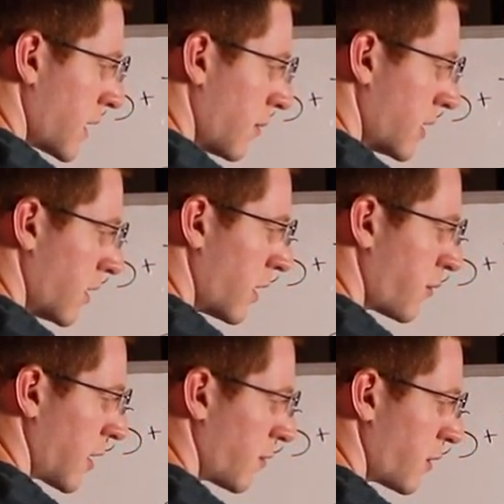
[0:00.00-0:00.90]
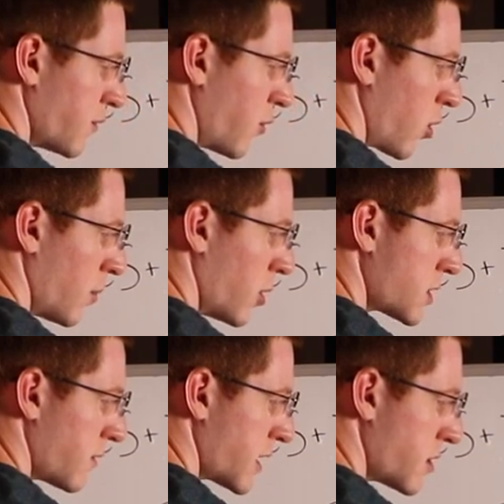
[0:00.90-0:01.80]
And we know that for every 4
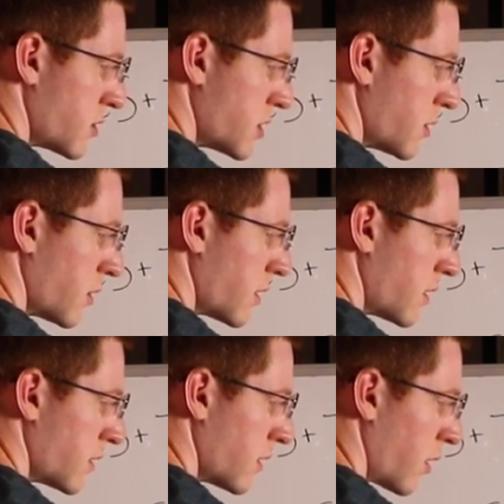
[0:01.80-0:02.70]
moles of SO2,